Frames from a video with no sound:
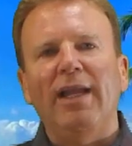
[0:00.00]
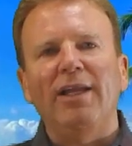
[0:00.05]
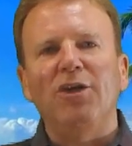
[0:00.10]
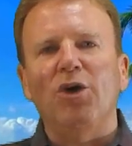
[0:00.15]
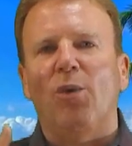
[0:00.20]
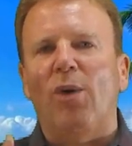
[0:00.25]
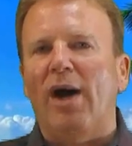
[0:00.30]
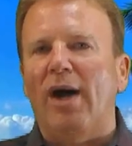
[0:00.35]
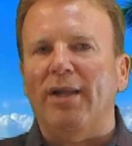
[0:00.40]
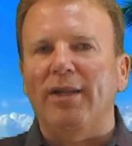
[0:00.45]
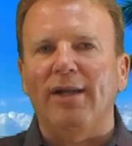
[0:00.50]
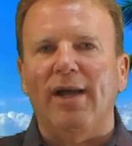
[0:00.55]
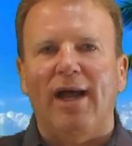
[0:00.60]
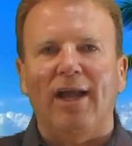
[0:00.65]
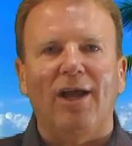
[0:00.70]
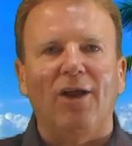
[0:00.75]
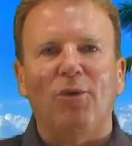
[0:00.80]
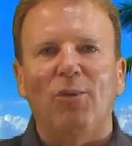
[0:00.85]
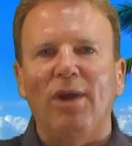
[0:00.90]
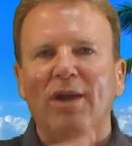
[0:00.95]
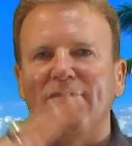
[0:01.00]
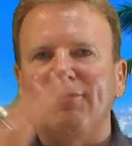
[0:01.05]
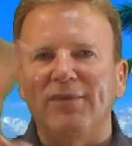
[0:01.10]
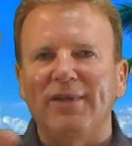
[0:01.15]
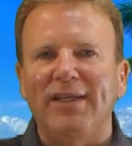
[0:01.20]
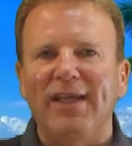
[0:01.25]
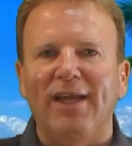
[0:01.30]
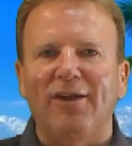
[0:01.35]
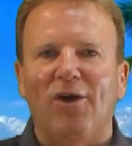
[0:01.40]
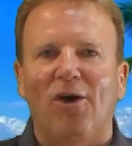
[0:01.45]
I can go on and on. I don't want to
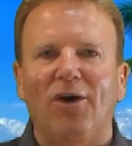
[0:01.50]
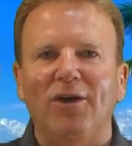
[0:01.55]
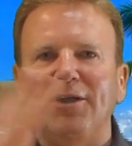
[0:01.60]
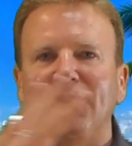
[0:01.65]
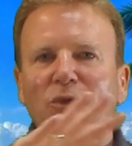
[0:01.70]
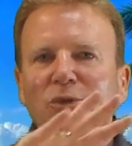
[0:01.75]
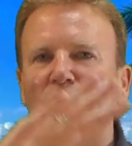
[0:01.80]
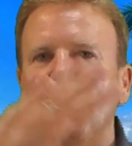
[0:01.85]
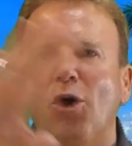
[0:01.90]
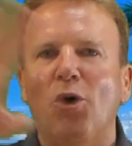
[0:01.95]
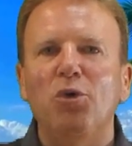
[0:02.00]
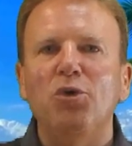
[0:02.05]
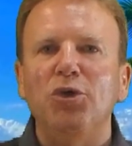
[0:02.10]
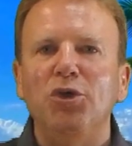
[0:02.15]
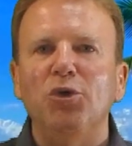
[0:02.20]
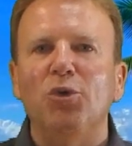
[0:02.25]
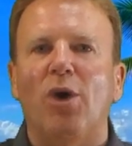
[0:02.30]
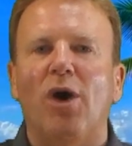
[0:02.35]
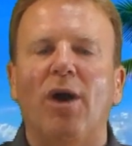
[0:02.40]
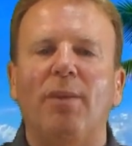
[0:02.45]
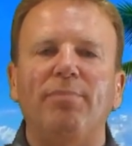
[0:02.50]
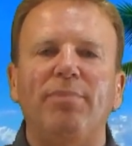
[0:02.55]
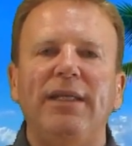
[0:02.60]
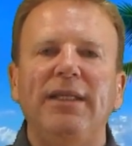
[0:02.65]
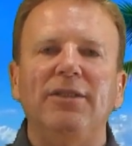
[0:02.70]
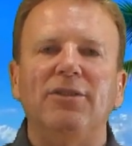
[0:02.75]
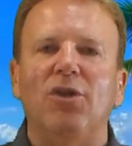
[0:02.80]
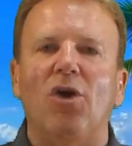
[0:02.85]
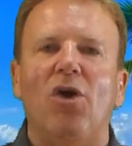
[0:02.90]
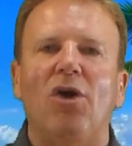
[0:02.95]
forget all. You know who you are.
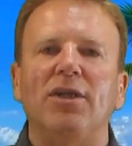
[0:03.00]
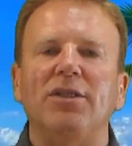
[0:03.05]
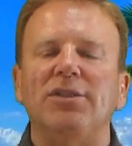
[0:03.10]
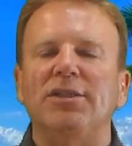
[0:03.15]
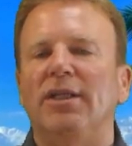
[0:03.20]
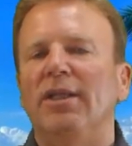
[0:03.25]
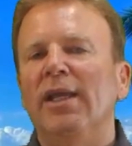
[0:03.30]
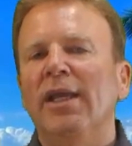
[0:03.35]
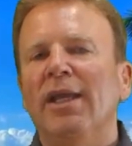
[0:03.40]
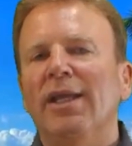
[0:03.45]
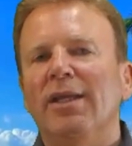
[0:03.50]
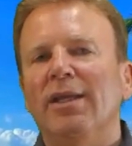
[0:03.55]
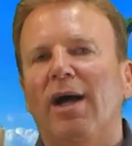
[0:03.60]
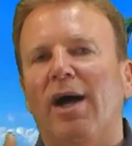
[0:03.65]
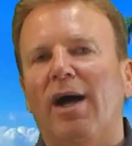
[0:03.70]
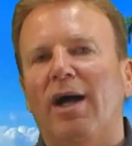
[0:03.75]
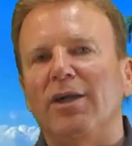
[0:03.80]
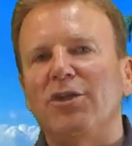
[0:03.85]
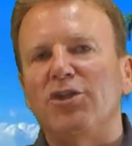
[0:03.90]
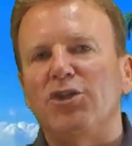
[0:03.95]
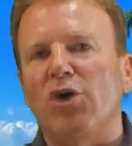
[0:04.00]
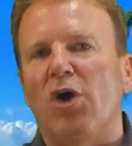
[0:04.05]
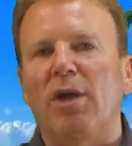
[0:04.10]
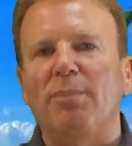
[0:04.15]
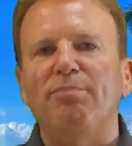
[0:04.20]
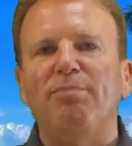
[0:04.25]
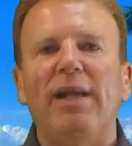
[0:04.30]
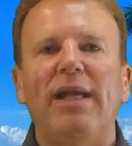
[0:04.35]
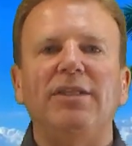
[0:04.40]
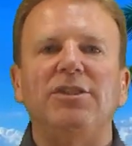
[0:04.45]
Pete Long to
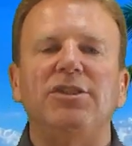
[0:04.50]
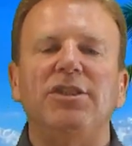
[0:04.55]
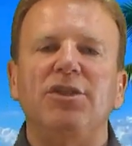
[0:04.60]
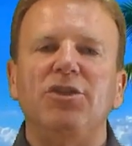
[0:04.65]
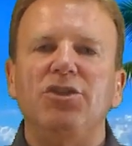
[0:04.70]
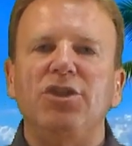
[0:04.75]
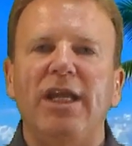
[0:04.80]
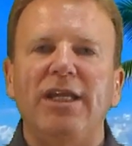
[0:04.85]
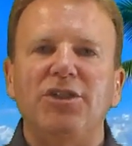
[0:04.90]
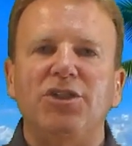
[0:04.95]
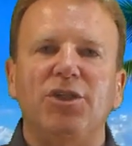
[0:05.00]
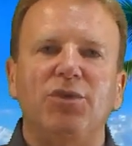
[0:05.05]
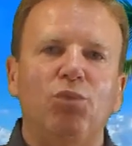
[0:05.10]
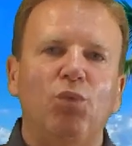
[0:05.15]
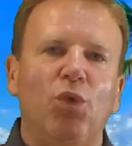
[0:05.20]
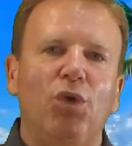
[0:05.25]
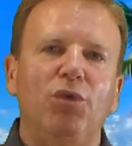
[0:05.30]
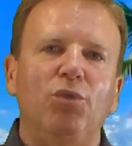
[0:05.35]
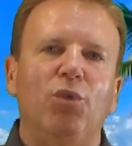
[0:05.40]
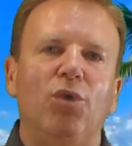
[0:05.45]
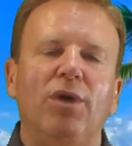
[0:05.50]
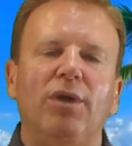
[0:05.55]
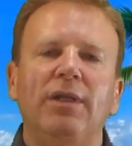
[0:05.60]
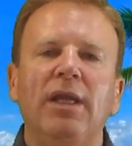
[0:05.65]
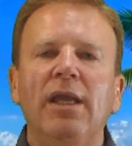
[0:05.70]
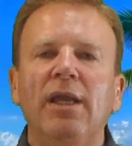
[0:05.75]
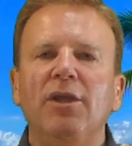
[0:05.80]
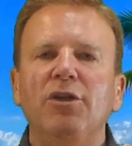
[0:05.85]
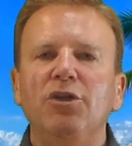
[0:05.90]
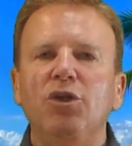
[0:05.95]
Sean Benson, Jason Woodward,
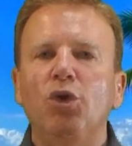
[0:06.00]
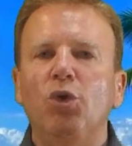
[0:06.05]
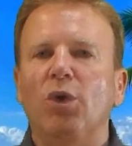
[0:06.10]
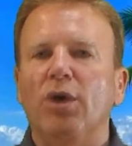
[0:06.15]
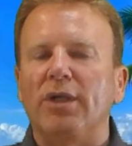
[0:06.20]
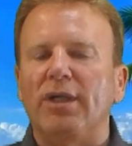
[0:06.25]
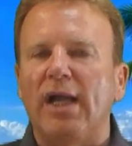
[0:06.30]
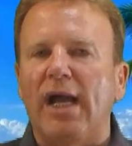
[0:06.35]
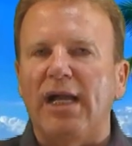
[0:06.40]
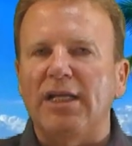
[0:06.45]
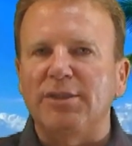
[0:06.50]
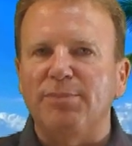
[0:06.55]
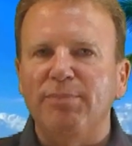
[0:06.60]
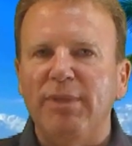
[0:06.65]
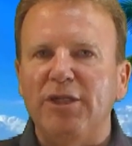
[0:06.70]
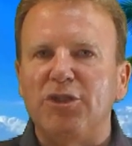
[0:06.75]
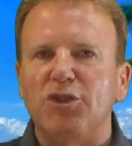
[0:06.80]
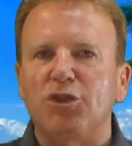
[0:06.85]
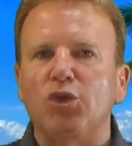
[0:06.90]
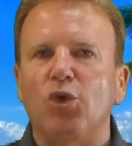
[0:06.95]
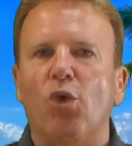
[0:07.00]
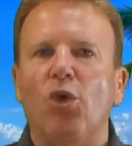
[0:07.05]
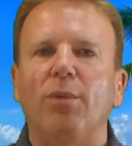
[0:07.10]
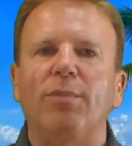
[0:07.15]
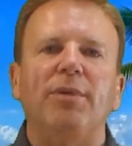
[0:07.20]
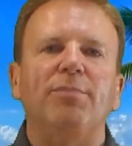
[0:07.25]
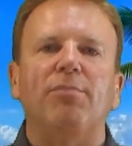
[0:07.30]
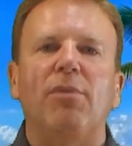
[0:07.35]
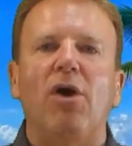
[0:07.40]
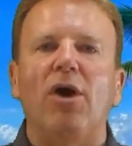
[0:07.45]
newer guys, Mitch
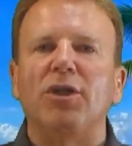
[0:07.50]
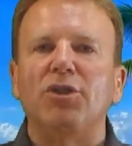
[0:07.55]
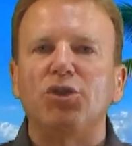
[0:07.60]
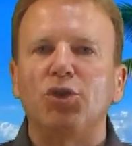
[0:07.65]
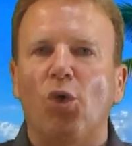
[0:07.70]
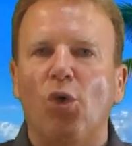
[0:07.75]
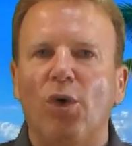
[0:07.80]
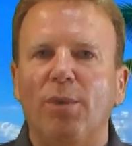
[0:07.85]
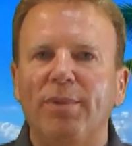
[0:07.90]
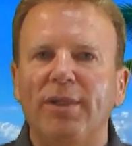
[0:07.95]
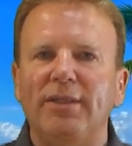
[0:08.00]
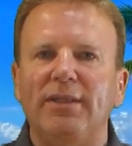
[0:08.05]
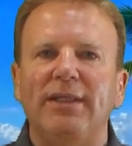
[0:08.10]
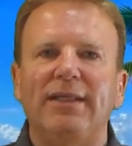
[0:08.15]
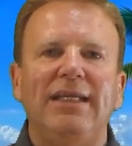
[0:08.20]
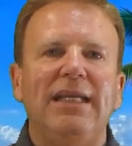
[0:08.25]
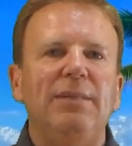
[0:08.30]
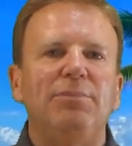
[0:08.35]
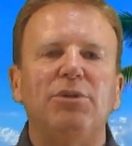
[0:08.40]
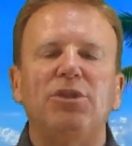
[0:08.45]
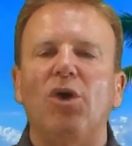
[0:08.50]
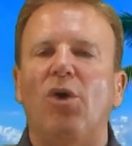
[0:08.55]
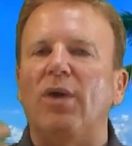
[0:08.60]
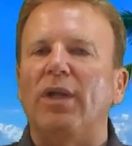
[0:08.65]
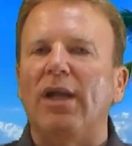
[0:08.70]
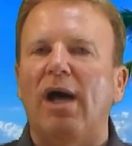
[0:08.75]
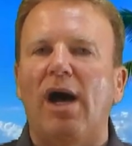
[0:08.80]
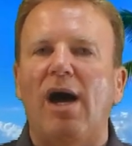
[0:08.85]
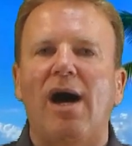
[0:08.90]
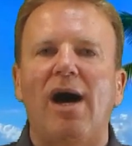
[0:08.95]
Torbett, Mark Torbett. That keeps
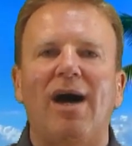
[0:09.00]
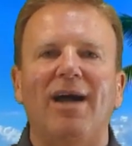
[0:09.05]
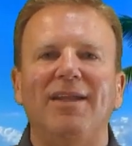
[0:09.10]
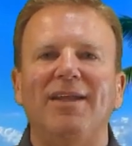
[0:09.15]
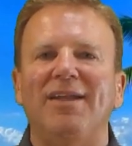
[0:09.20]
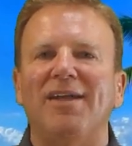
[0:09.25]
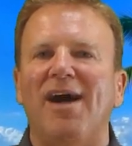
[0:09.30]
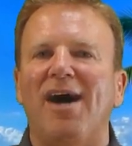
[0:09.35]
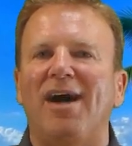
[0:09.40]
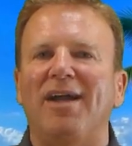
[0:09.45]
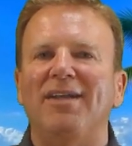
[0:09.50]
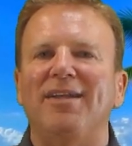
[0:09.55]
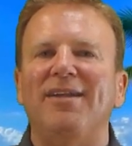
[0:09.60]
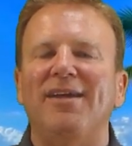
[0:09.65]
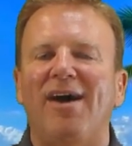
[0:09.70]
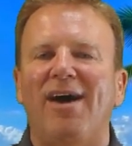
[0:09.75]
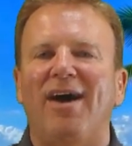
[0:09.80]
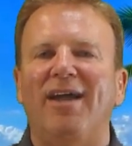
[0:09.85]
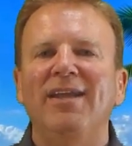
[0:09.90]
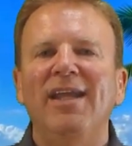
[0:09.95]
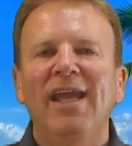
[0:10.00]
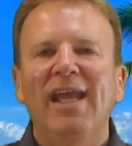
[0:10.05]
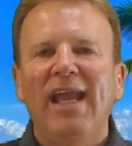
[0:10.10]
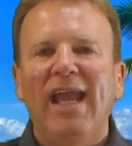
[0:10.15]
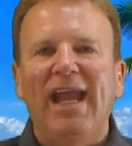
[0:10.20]
going on and on and on.